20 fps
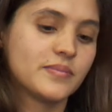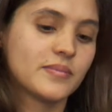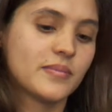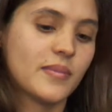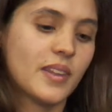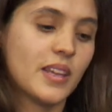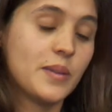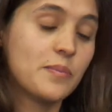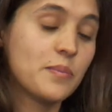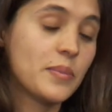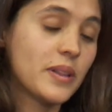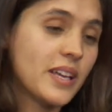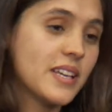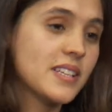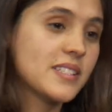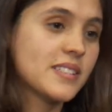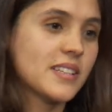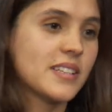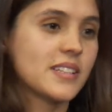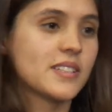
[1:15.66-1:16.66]
in
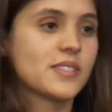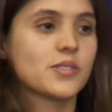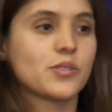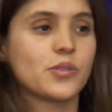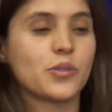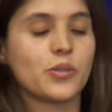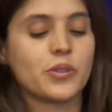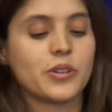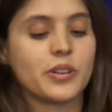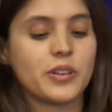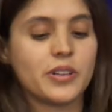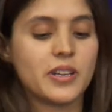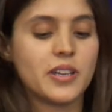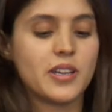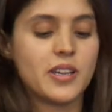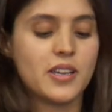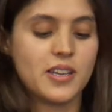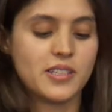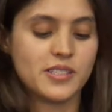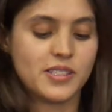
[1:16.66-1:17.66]
places or
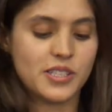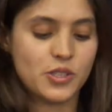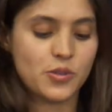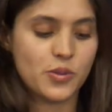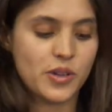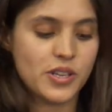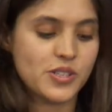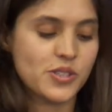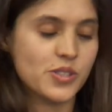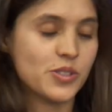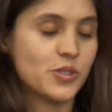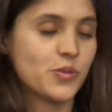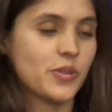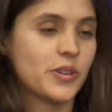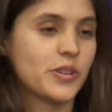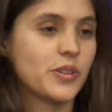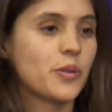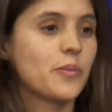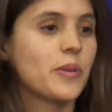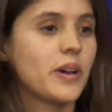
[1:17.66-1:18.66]
situations
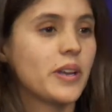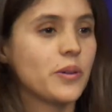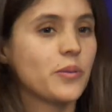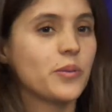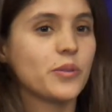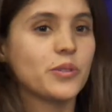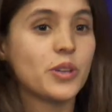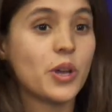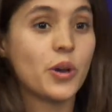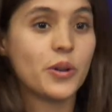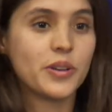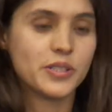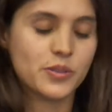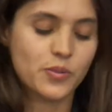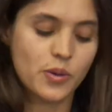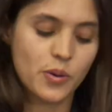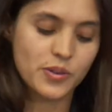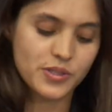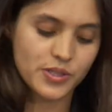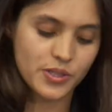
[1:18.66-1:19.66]
where nobody would notice
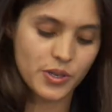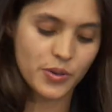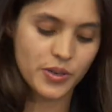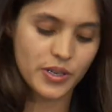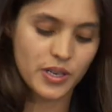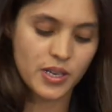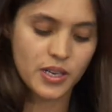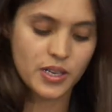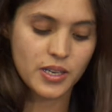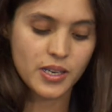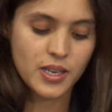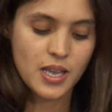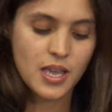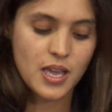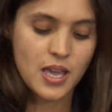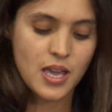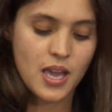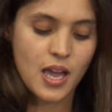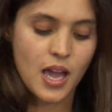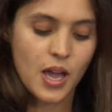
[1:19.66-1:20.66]
what was going on.
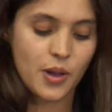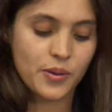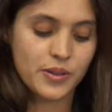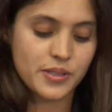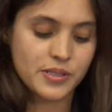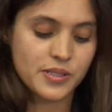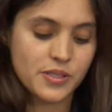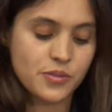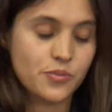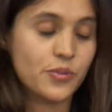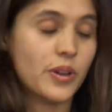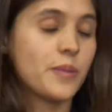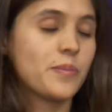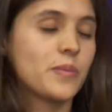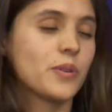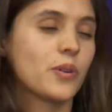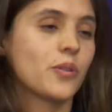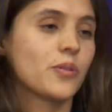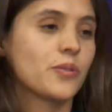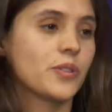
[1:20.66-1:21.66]
I was
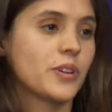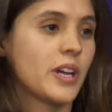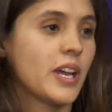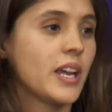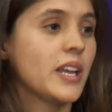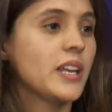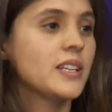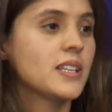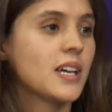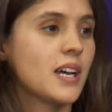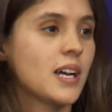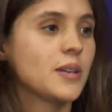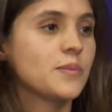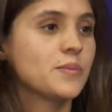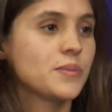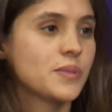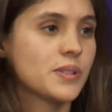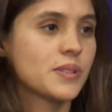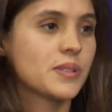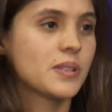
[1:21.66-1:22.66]
raped over 80
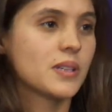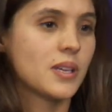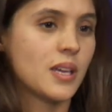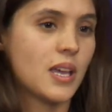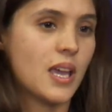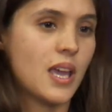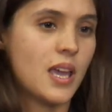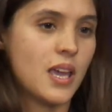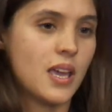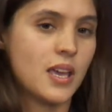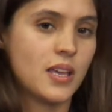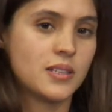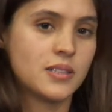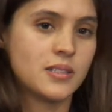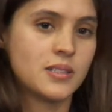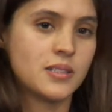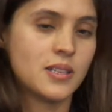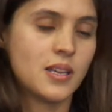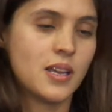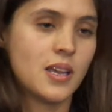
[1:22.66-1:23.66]
times
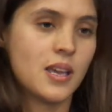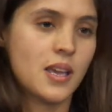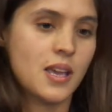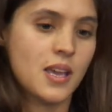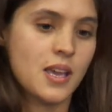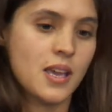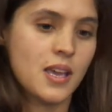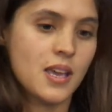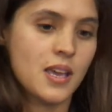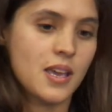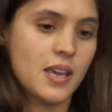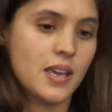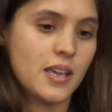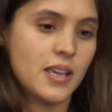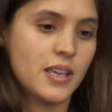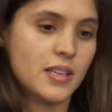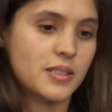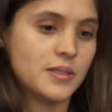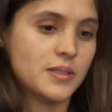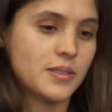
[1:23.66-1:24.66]
and
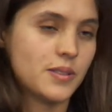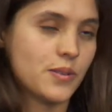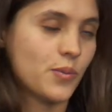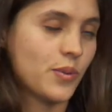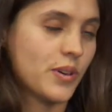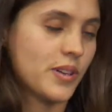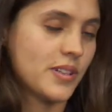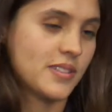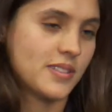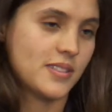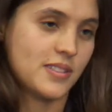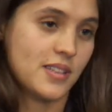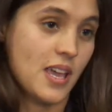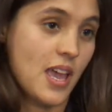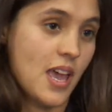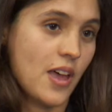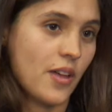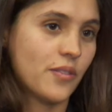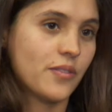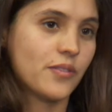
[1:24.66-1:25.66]
it was
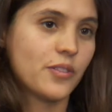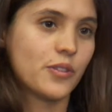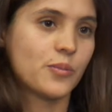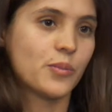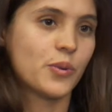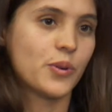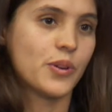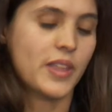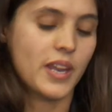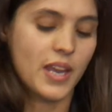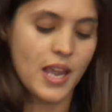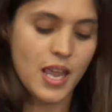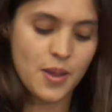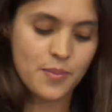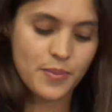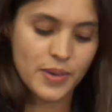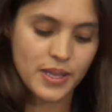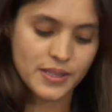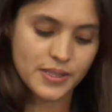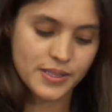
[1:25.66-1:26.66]
hell for more than 8
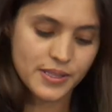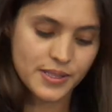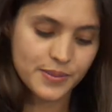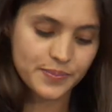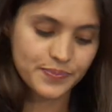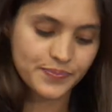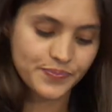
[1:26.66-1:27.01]
months.